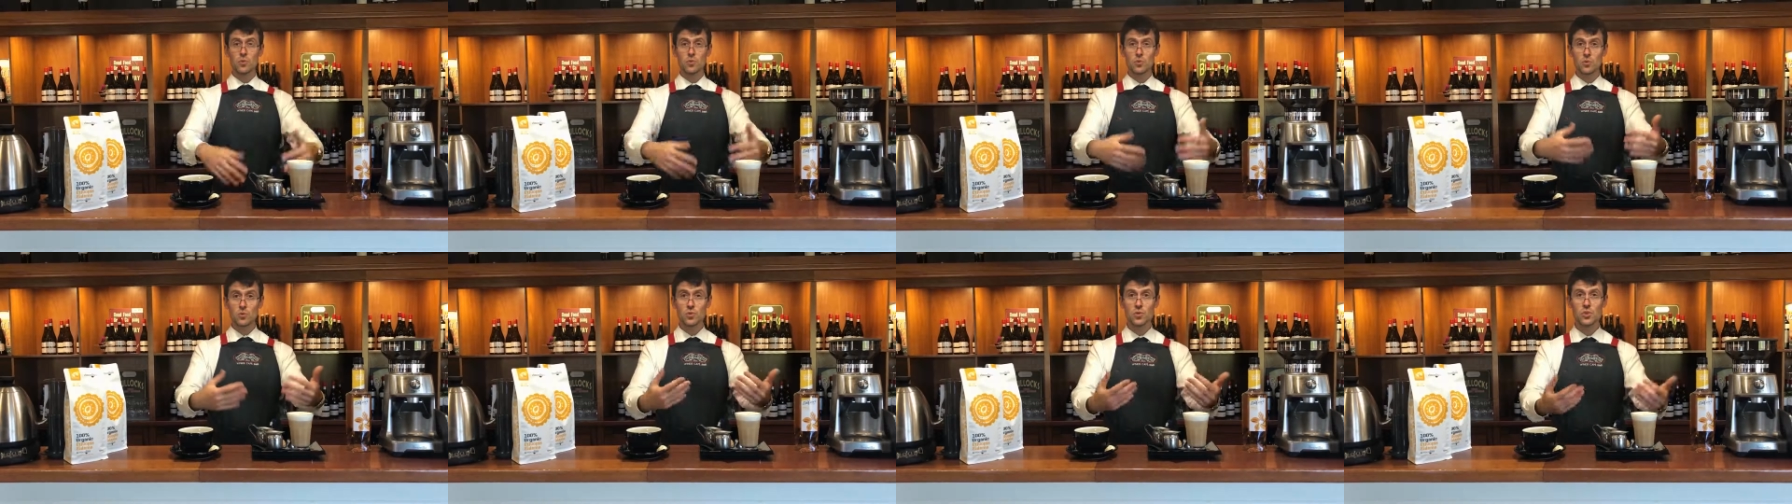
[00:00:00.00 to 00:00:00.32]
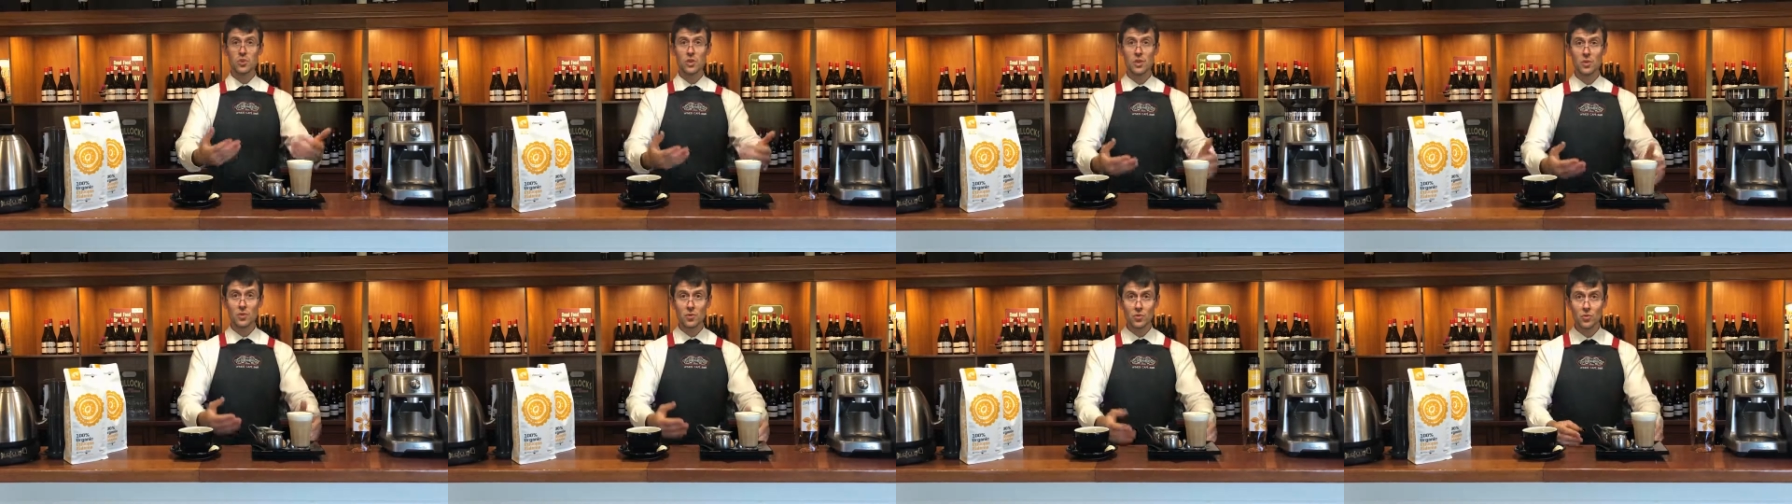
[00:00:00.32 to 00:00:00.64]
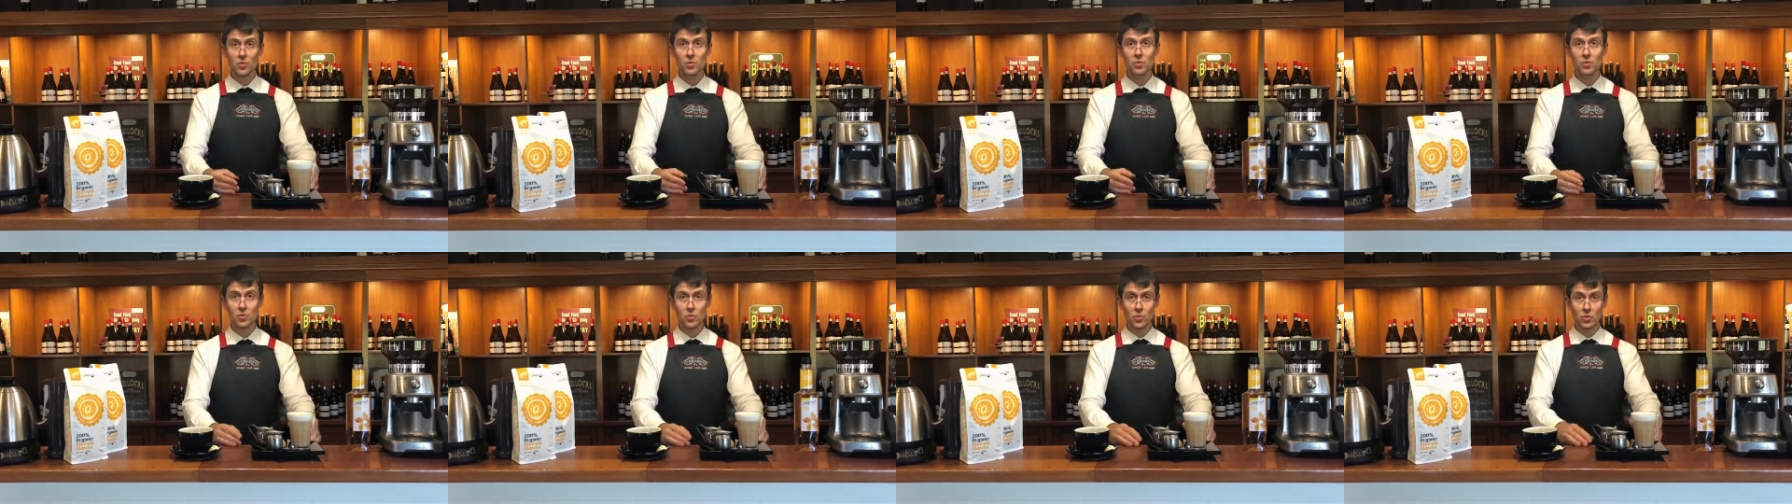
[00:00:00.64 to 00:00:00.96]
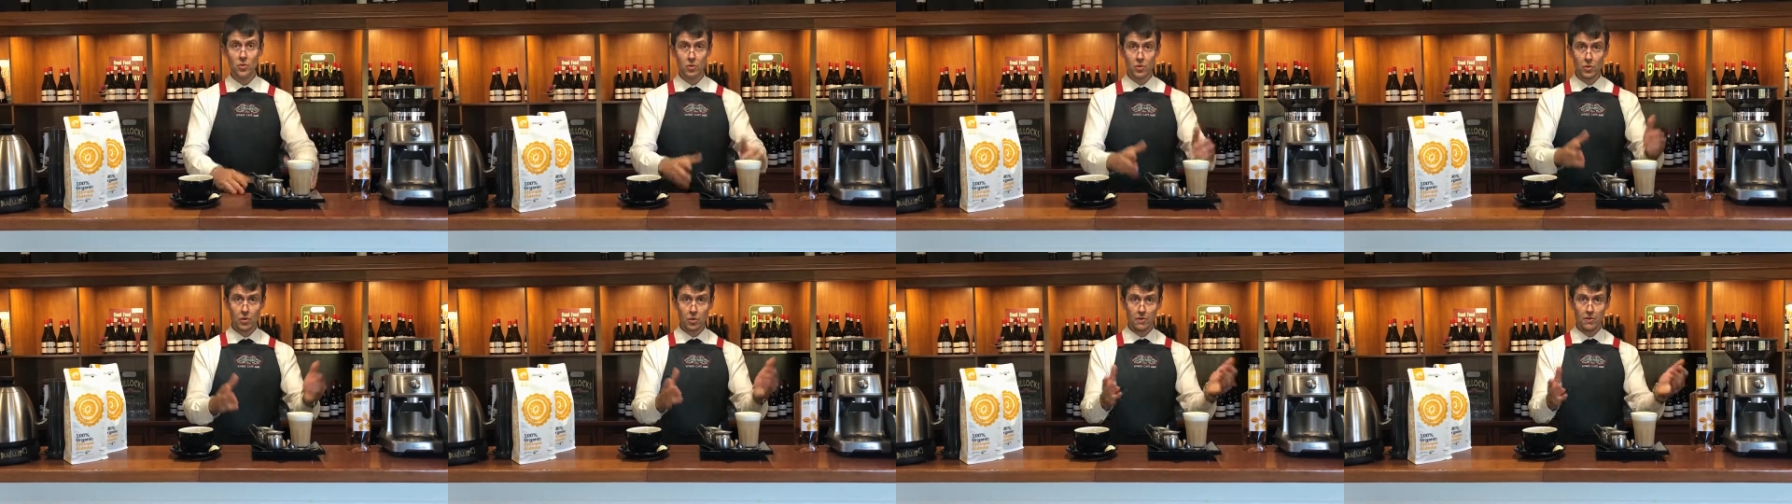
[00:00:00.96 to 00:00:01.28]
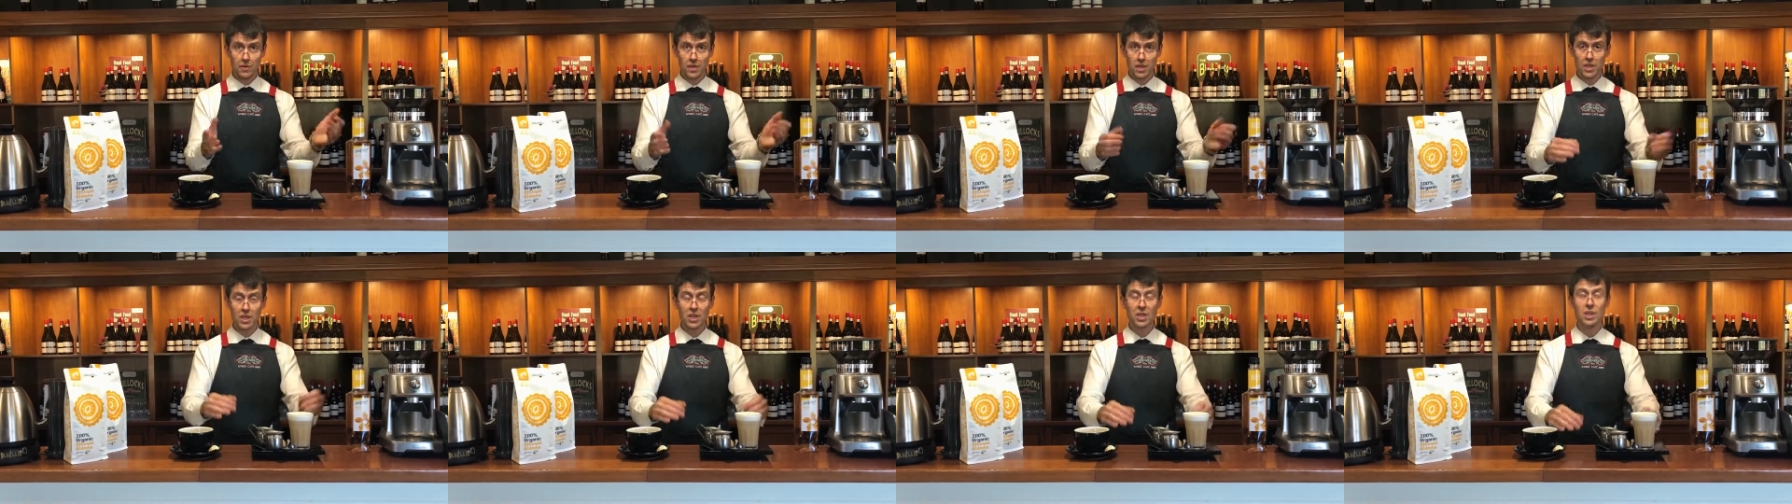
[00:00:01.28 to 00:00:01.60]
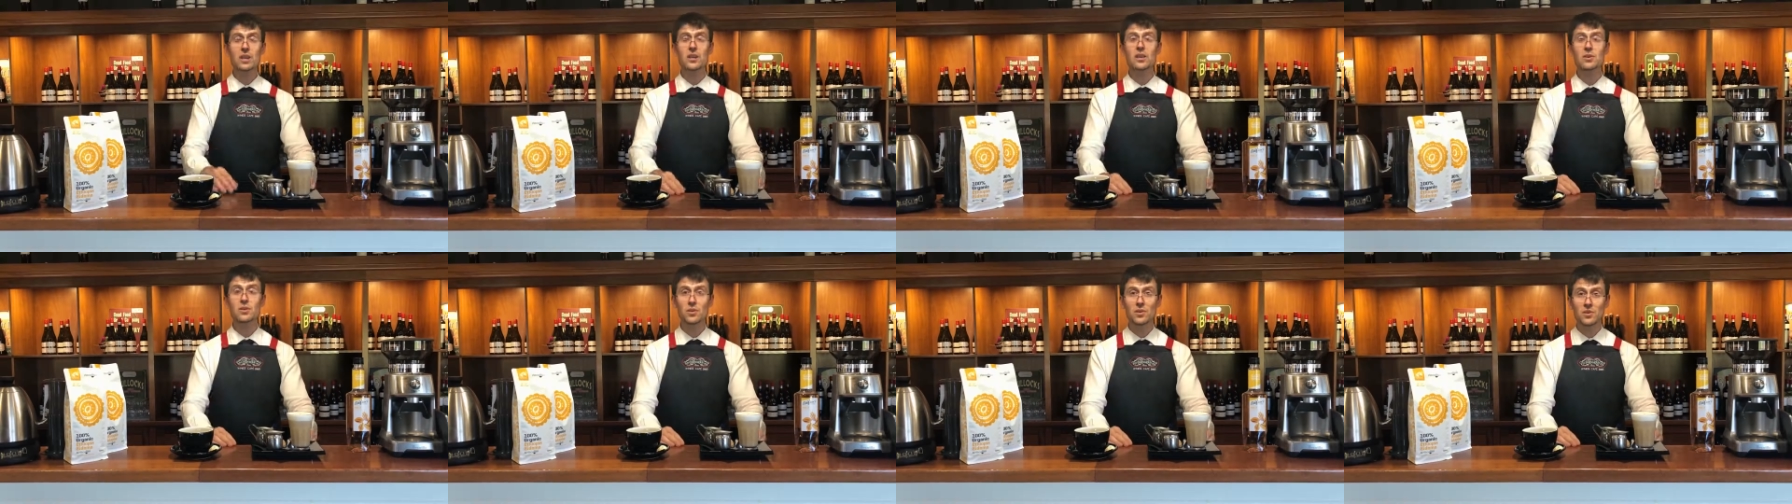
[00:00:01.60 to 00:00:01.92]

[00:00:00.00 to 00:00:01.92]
to see you soon over here in